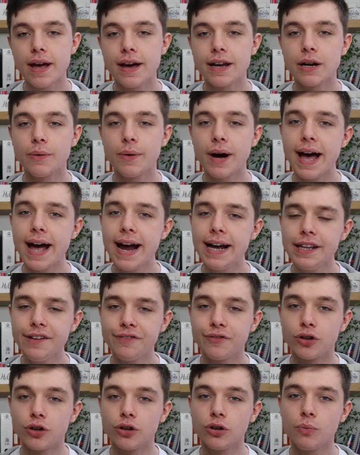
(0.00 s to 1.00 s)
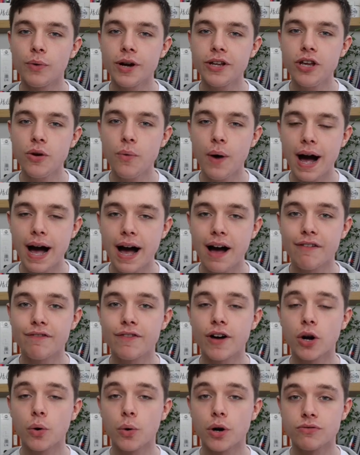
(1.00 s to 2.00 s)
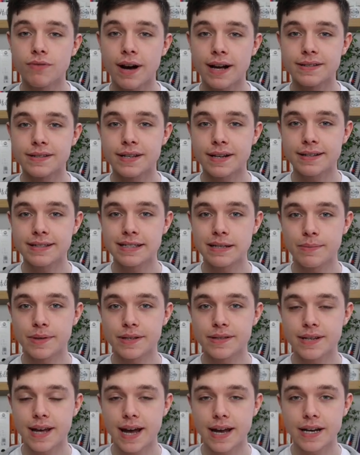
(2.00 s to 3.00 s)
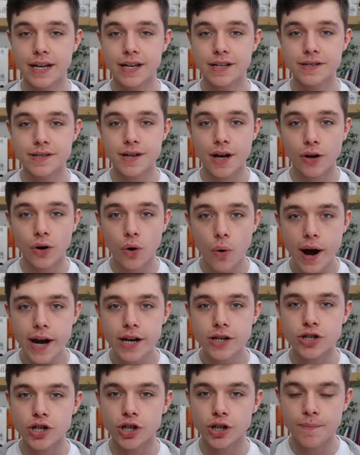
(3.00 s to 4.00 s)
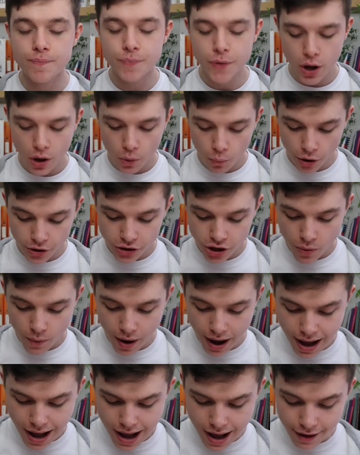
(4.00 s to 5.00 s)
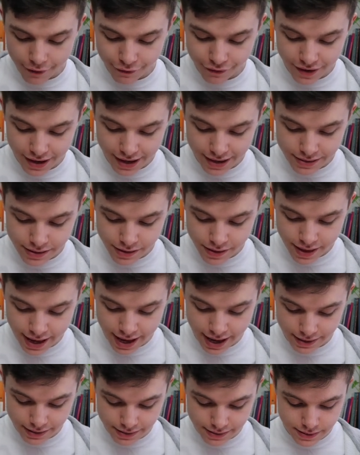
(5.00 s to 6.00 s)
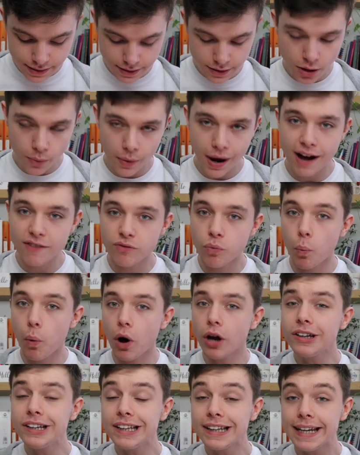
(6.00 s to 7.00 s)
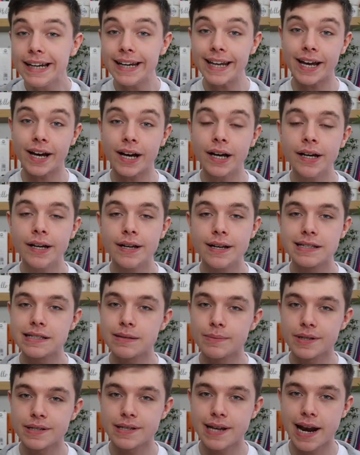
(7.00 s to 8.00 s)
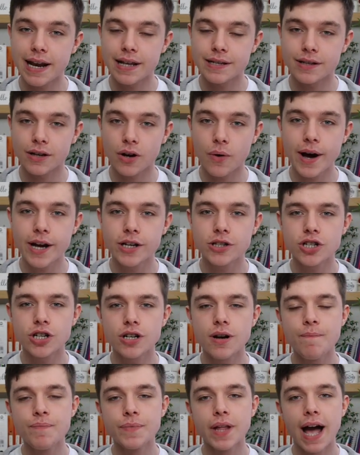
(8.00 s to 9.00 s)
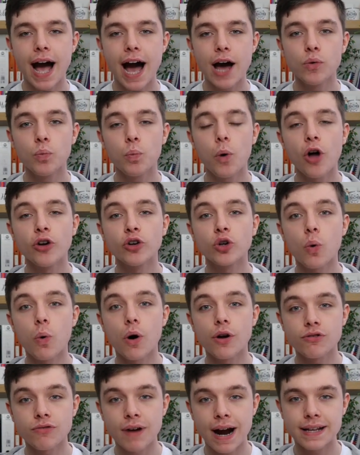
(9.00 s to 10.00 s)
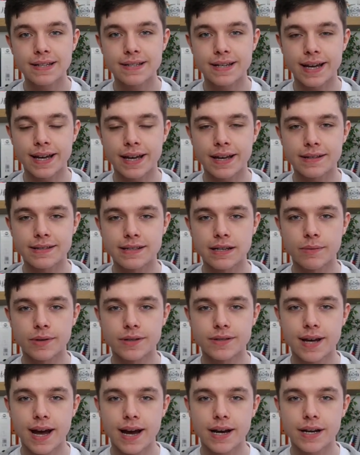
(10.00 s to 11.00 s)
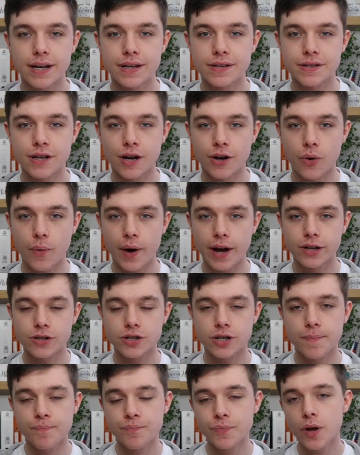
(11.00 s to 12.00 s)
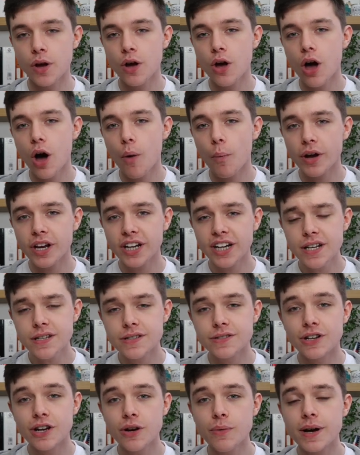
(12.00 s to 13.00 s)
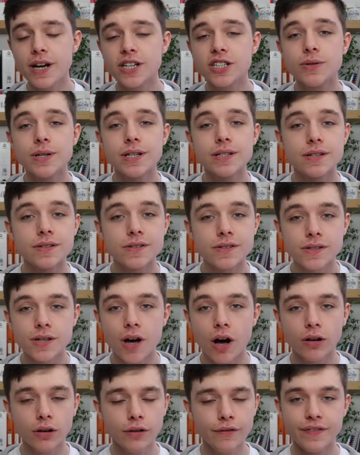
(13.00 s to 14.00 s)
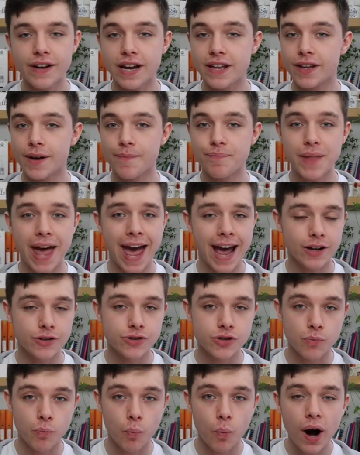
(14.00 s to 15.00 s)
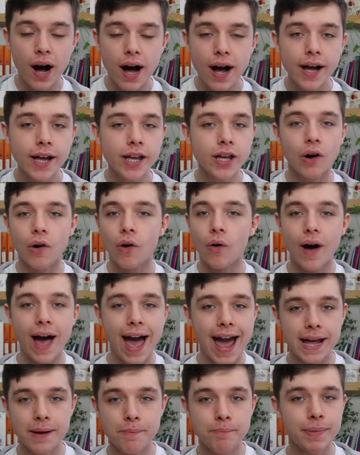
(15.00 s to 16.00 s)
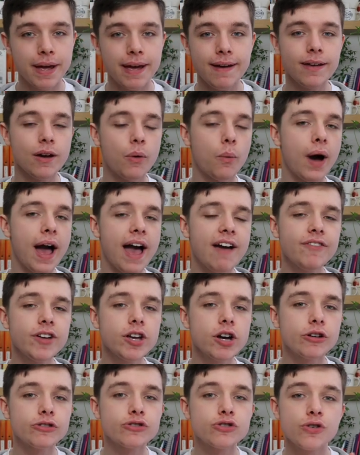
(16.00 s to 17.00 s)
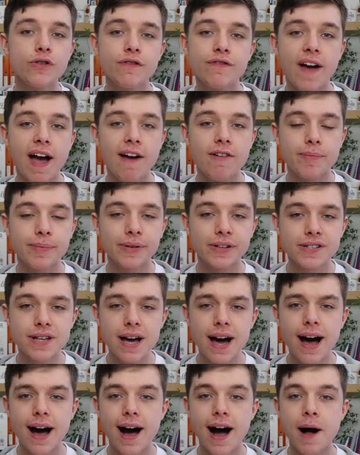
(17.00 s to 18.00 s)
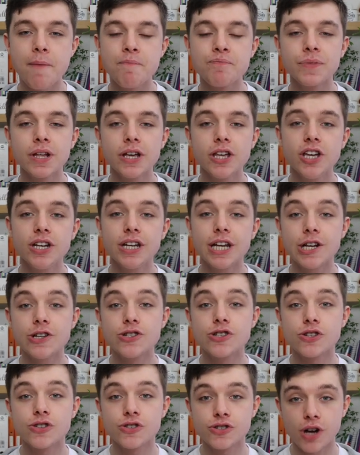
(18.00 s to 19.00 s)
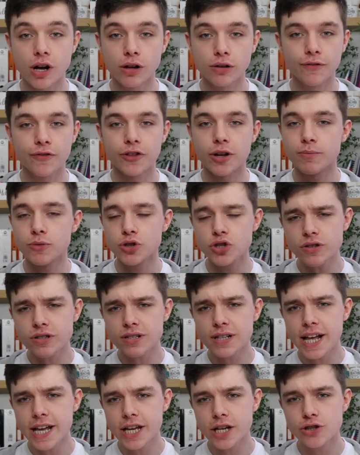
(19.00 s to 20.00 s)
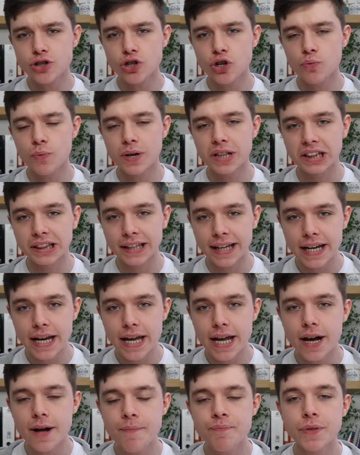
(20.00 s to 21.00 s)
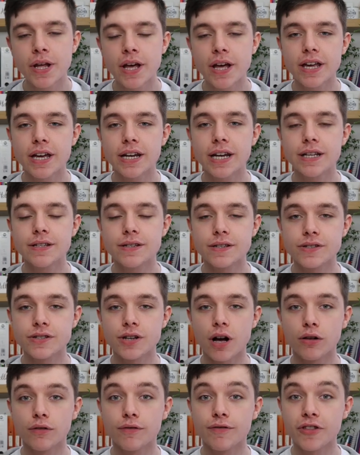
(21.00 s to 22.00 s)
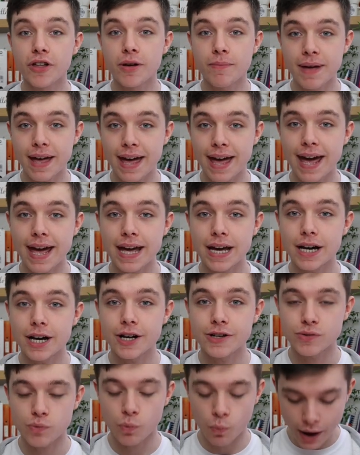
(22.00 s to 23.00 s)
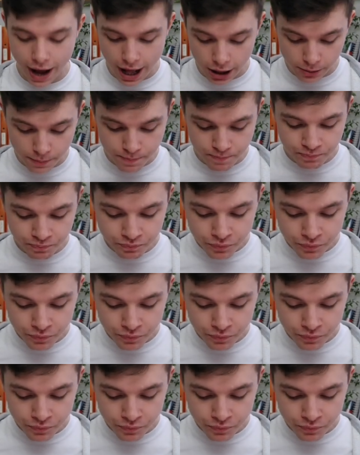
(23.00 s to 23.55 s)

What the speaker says: Now at A-level, when you have a quadratic simultaneous equation, what you have is this. You have one linear simultaneous equation and one quadratic simultaneous equation. And what you need to do is you need to solve either x and y or a and b or whatever your two variables are, you need to solve them. Just like you do with linear, you need to solve them here as well.